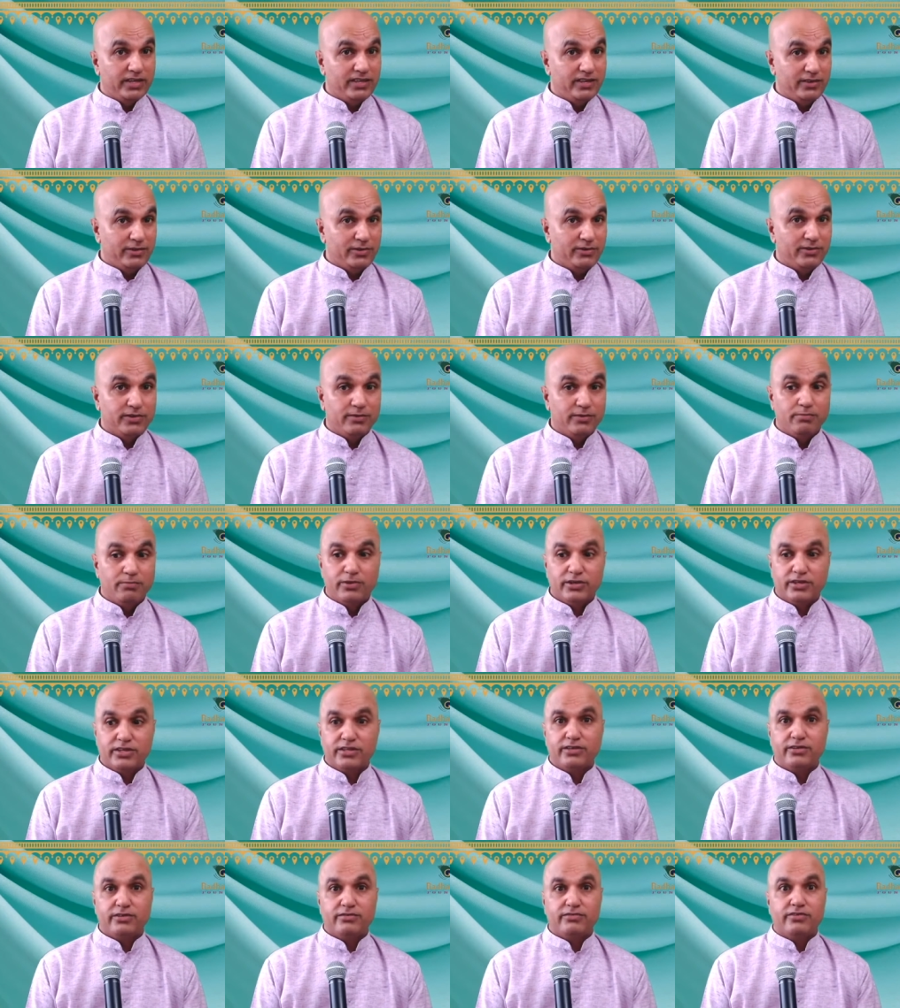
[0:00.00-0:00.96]
whether you're the
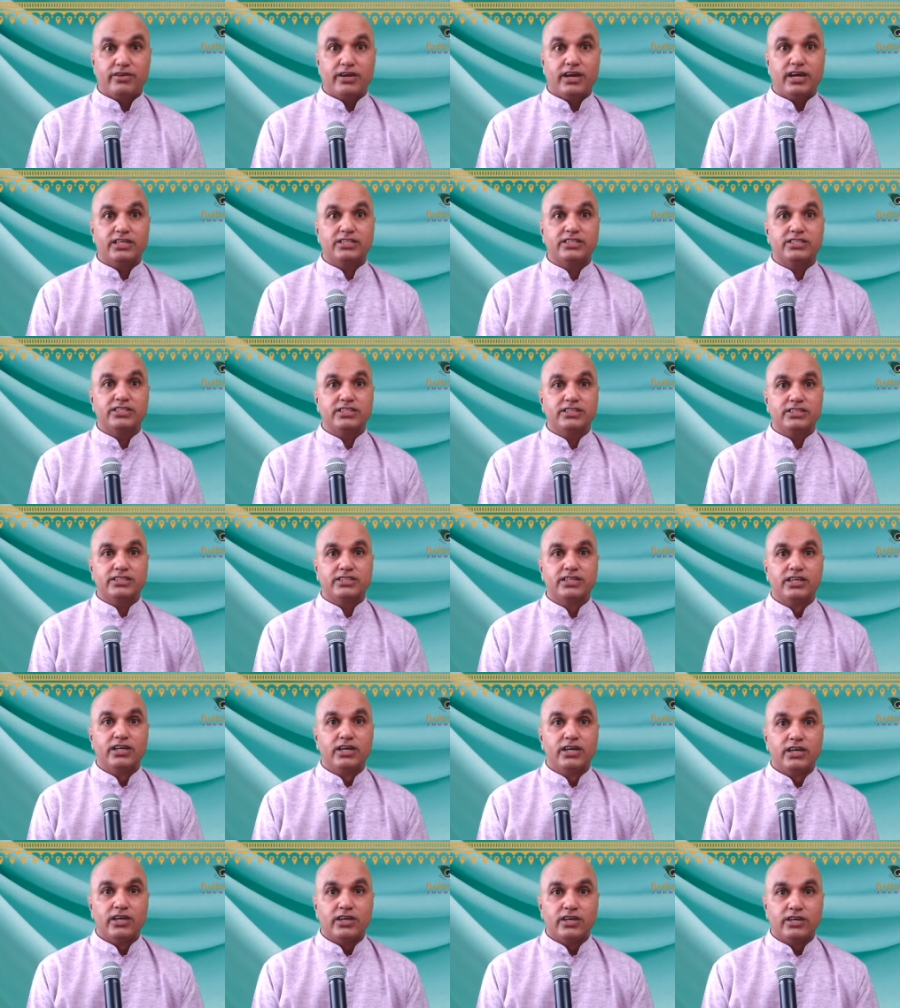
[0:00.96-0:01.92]
brother of
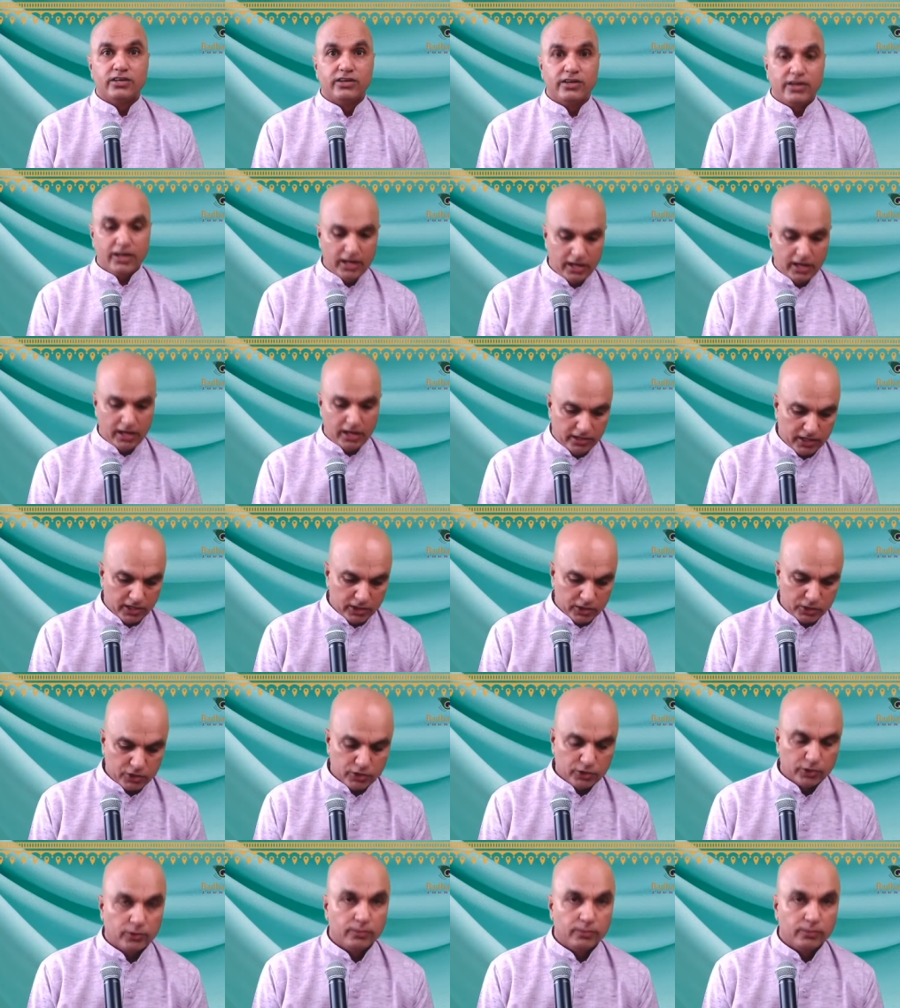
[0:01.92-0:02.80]
Rakshas or not.